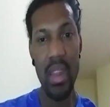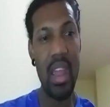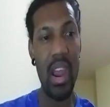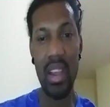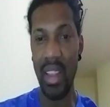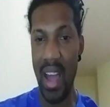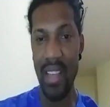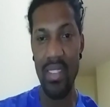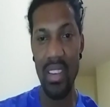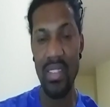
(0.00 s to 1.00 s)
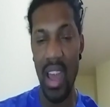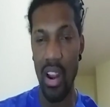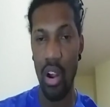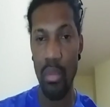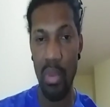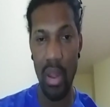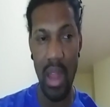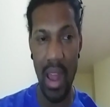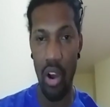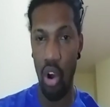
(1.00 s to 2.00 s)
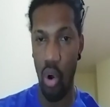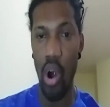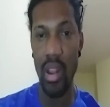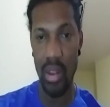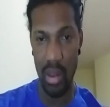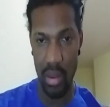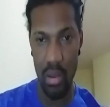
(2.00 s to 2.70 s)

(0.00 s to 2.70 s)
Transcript: There are classes that are on